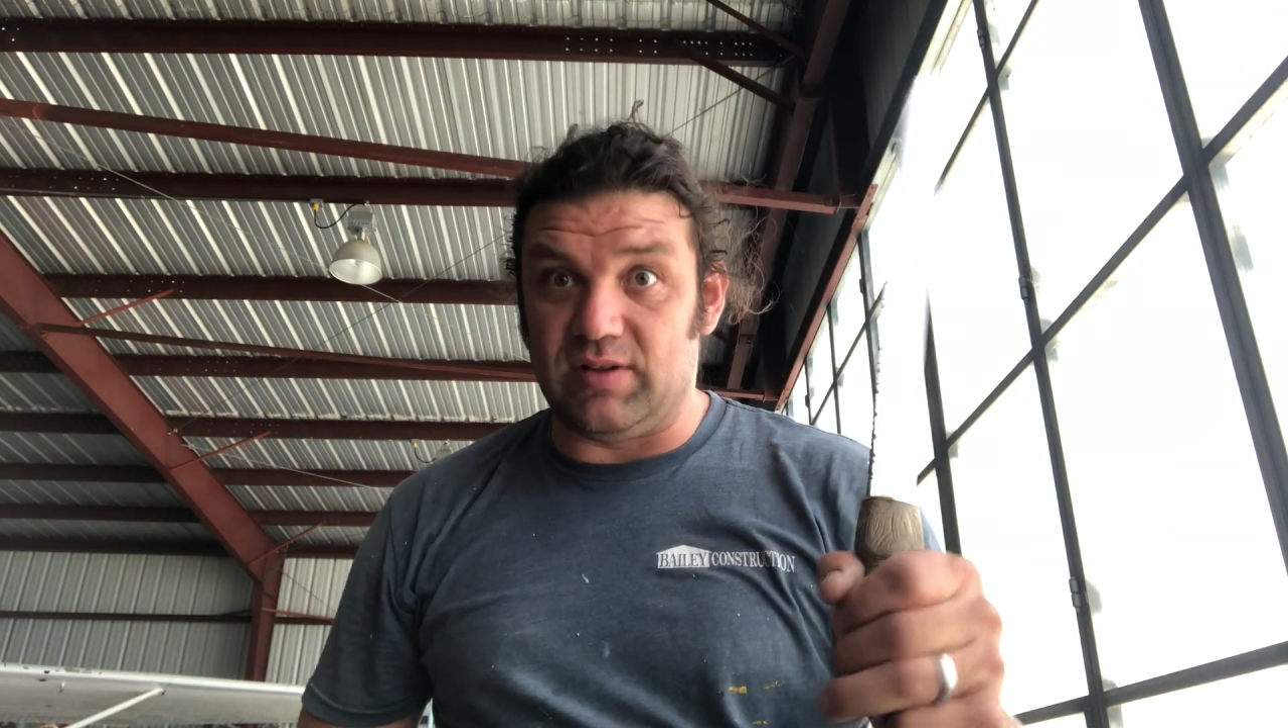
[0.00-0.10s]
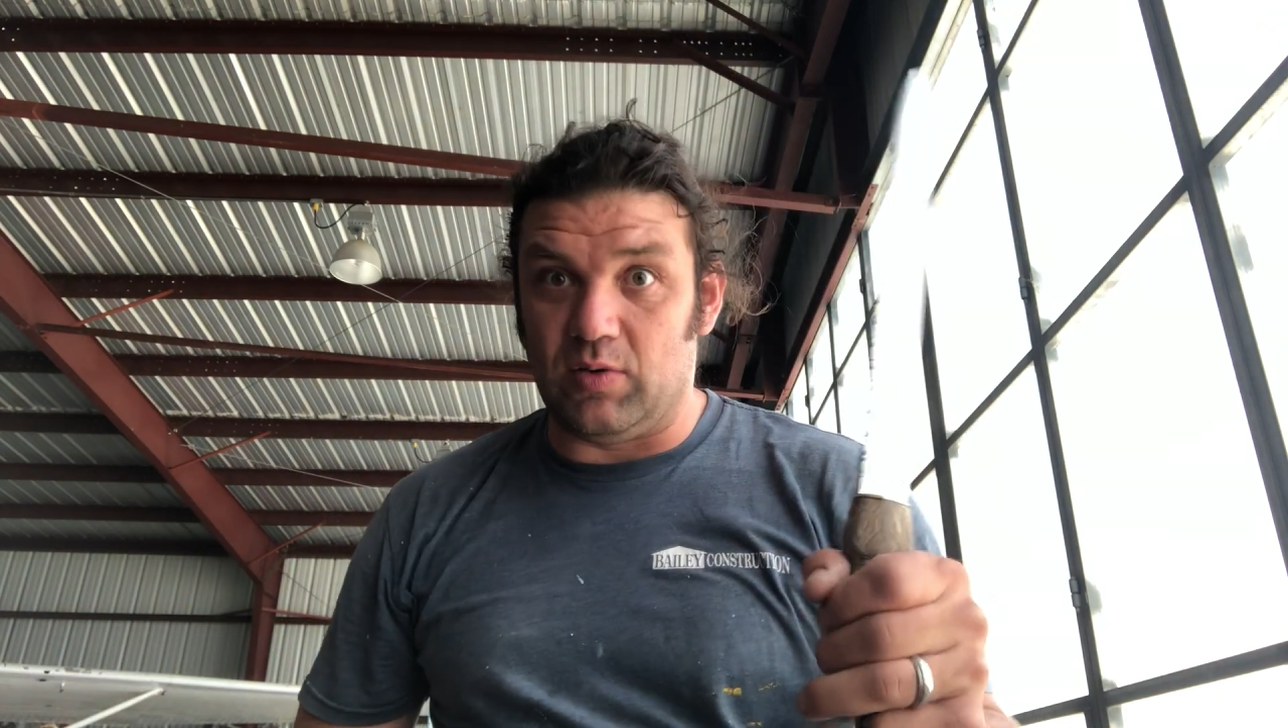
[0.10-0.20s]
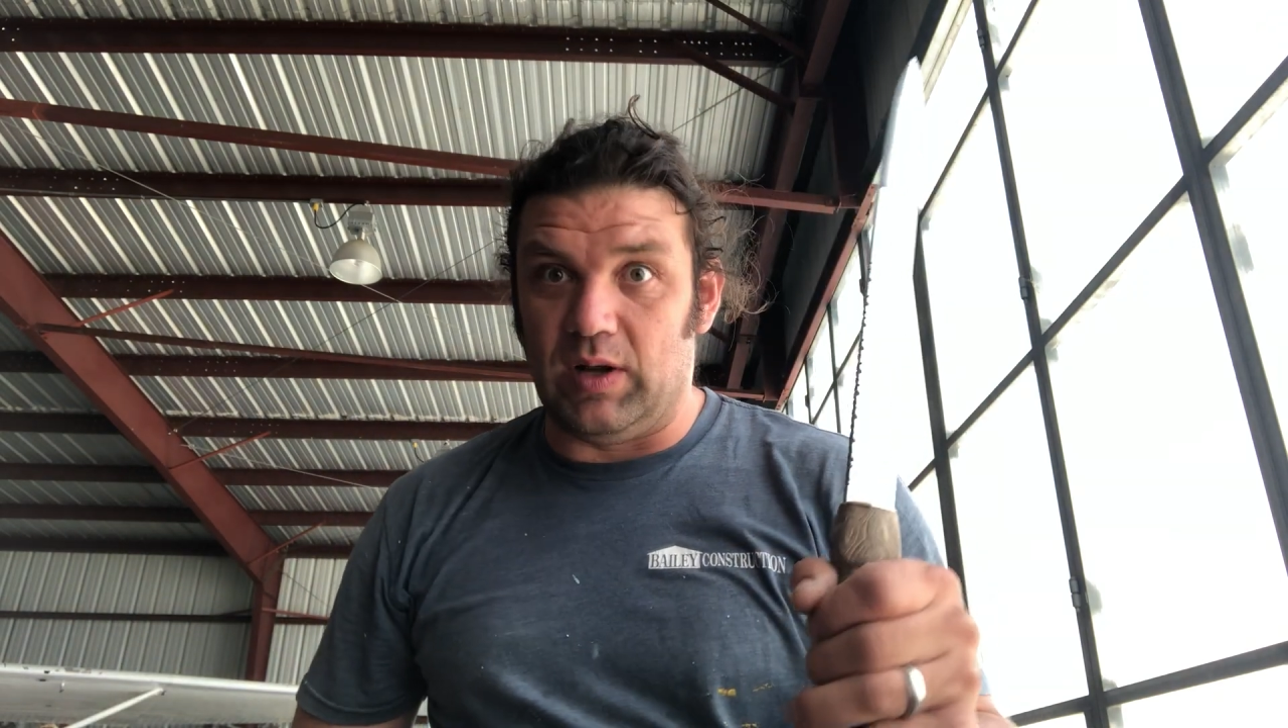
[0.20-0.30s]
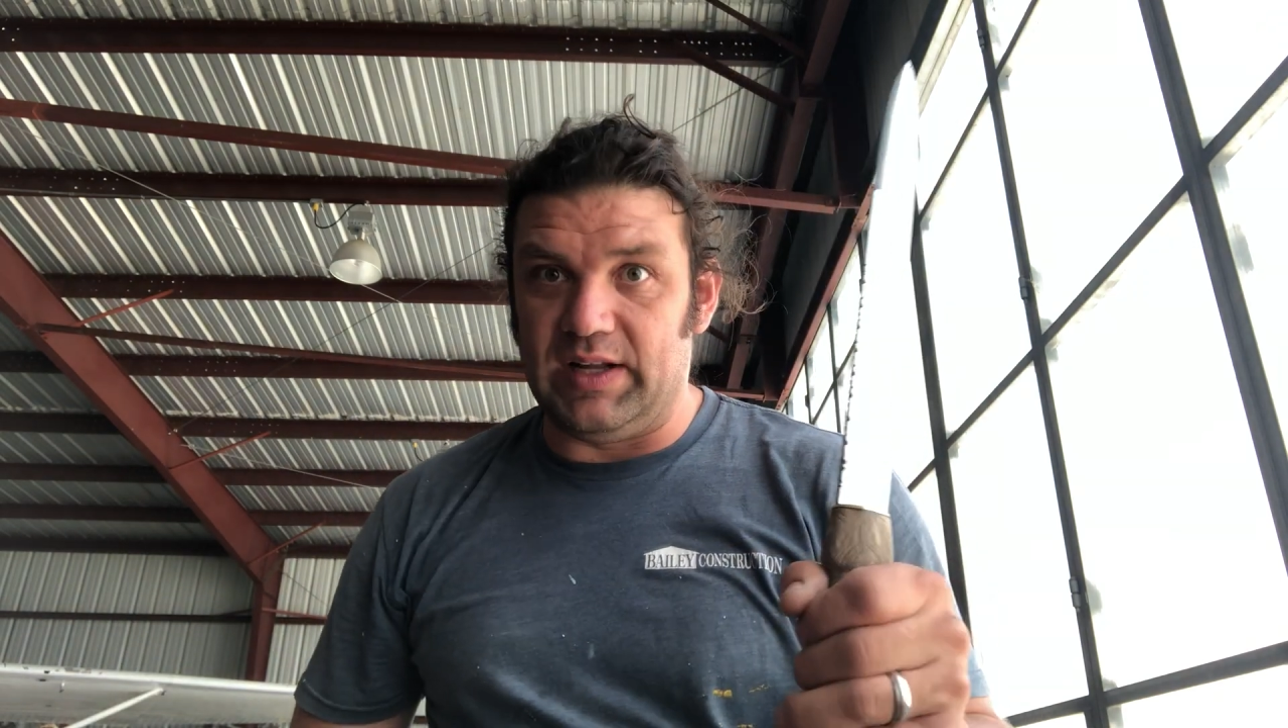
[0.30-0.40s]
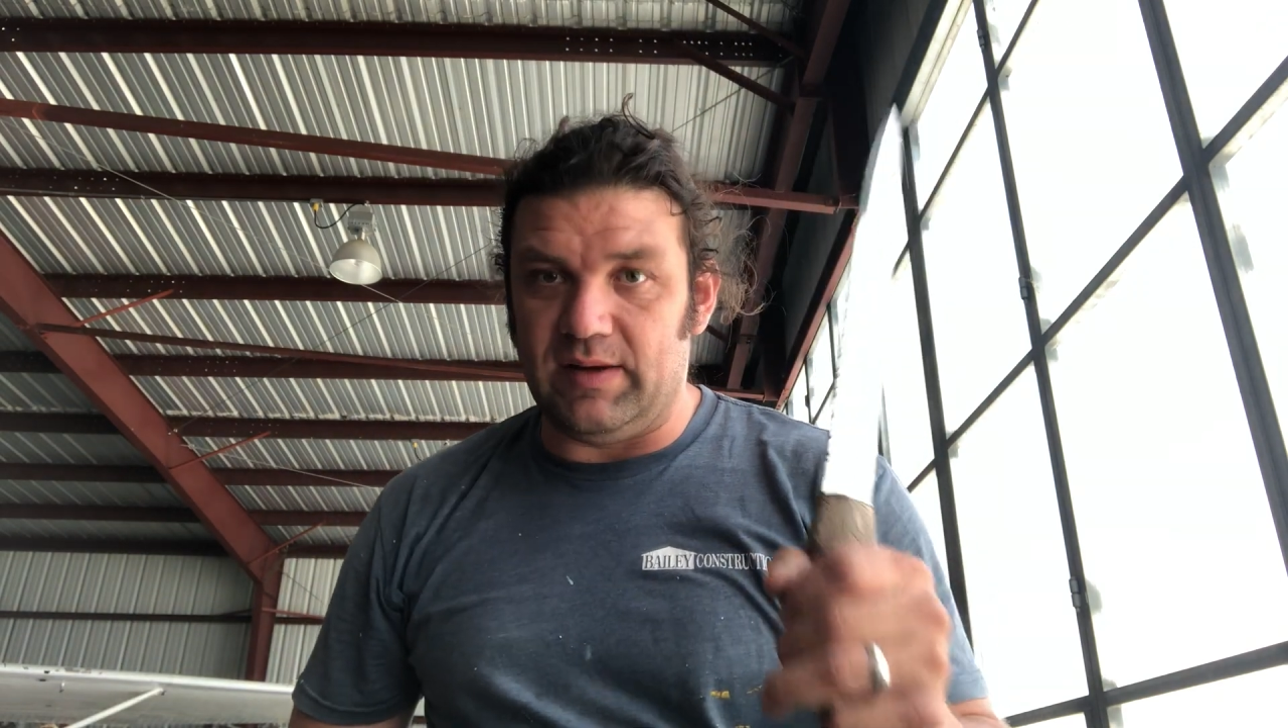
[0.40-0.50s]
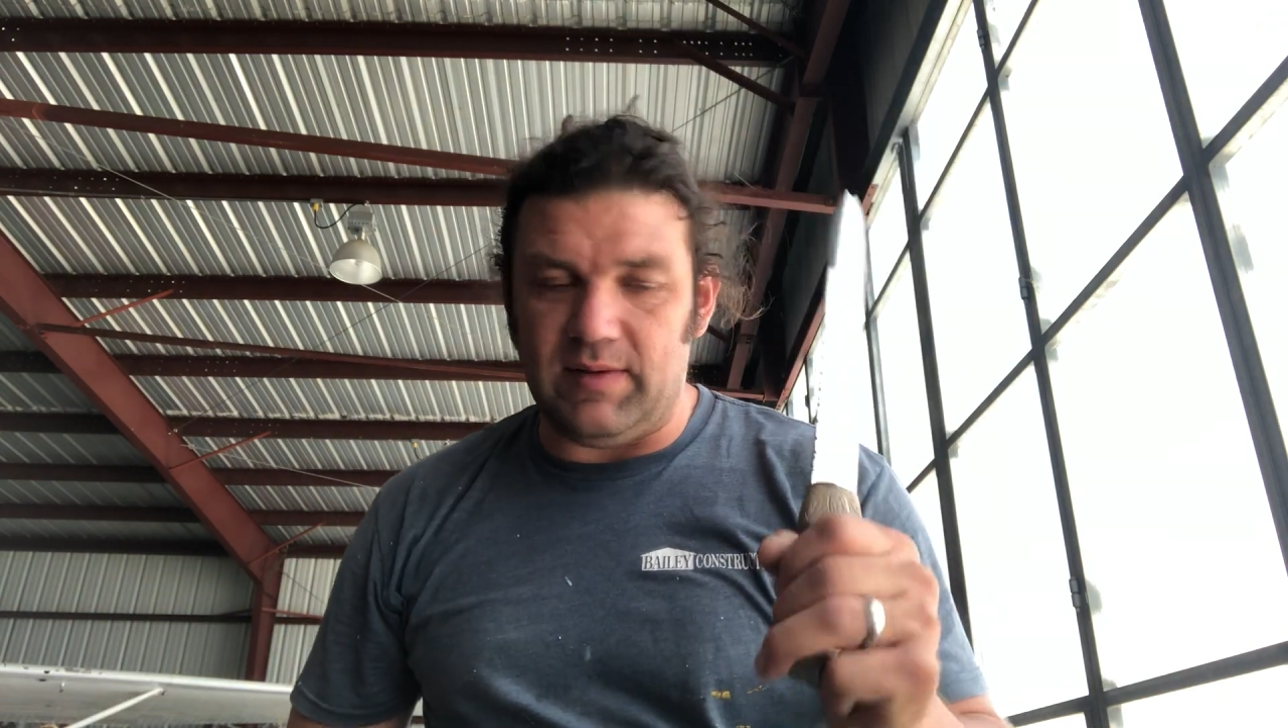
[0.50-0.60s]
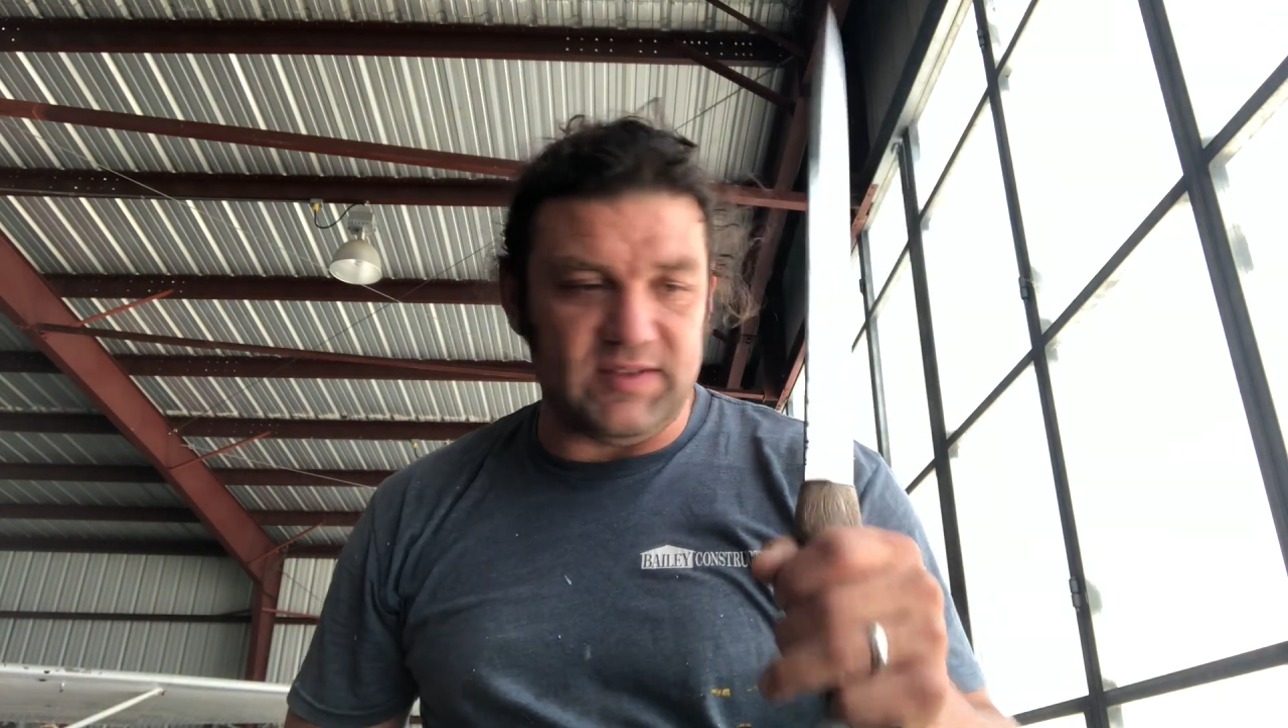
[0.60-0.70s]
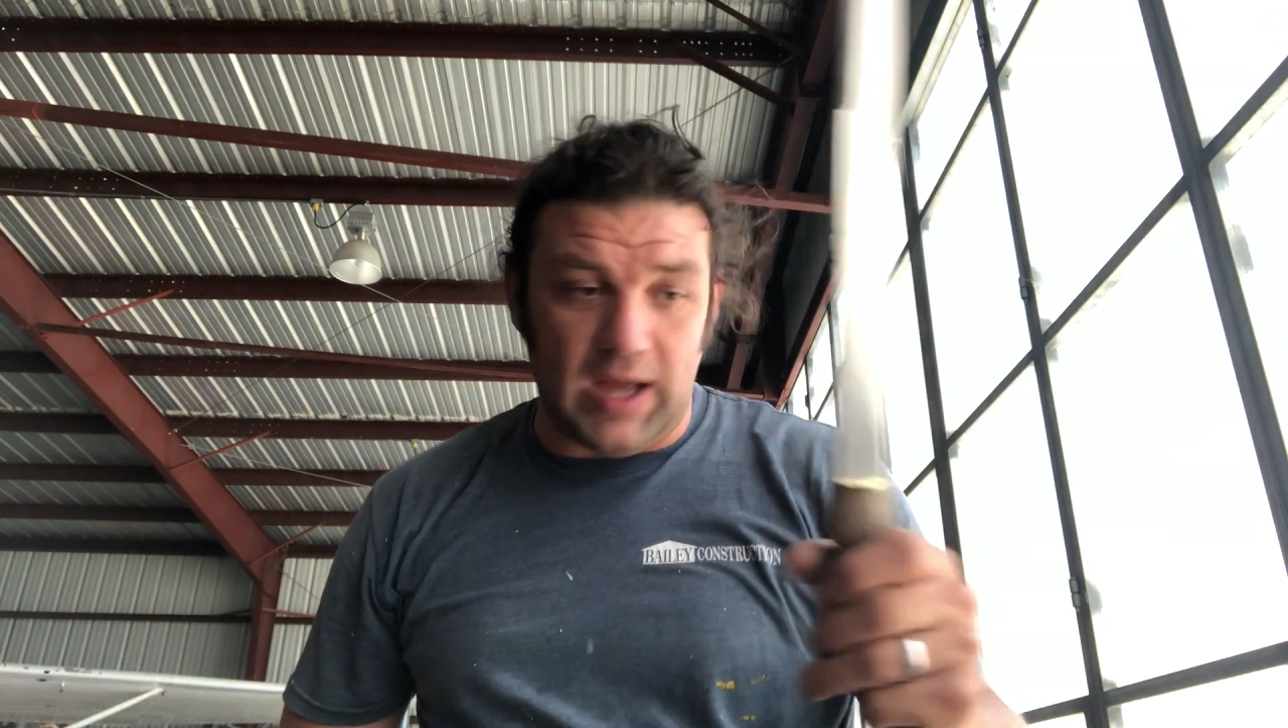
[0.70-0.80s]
the quality of this.